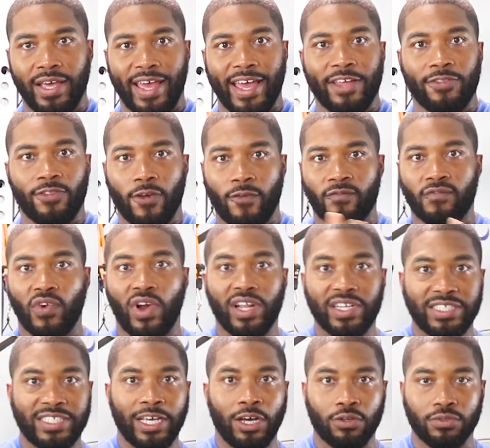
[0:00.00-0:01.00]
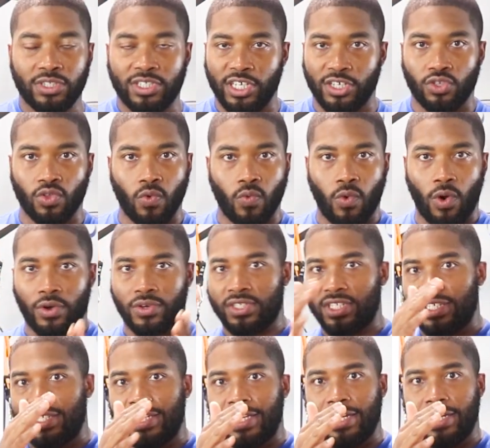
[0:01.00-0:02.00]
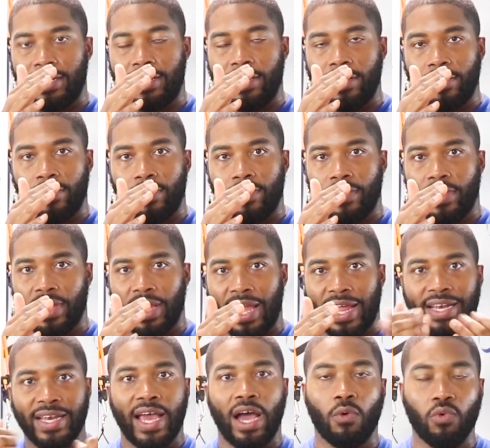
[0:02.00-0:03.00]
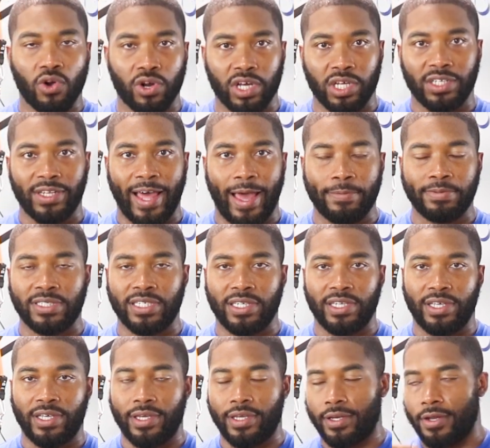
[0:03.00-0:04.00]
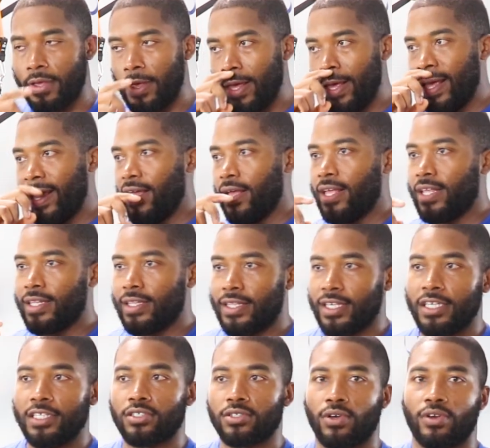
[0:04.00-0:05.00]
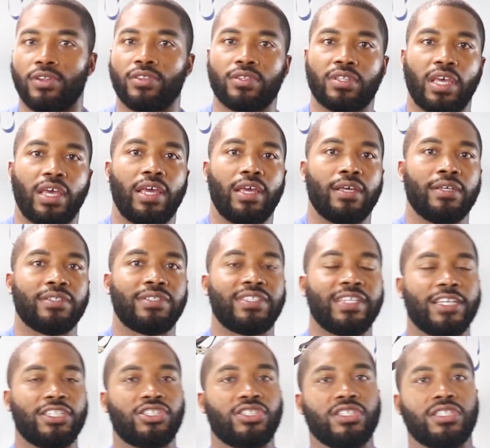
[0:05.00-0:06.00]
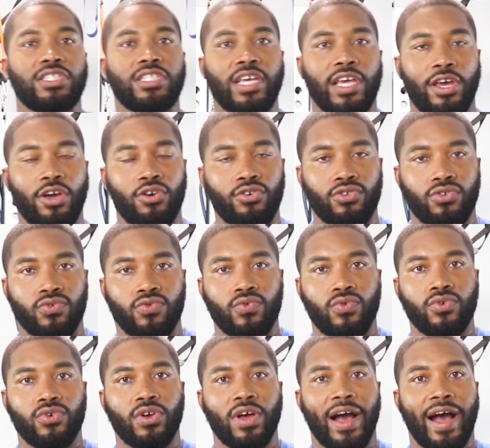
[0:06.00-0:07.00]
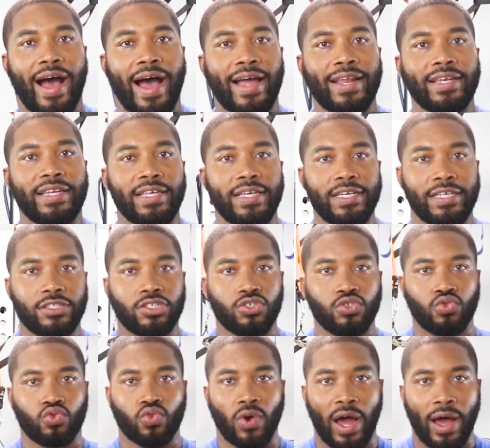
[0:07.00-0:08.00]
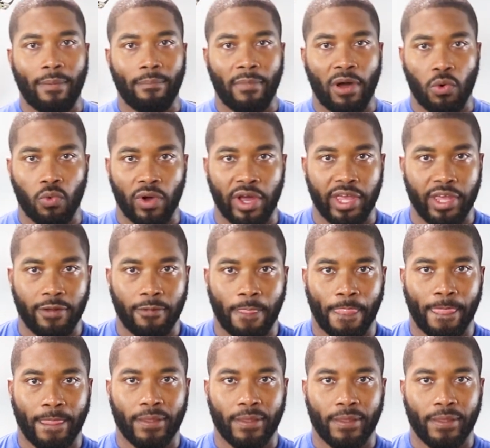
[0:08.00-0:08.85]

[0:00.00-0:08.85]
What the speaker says: and the front delt did the work to get it here, and now we're collapsing in. These are the things that should tell you, I need to drop my weight.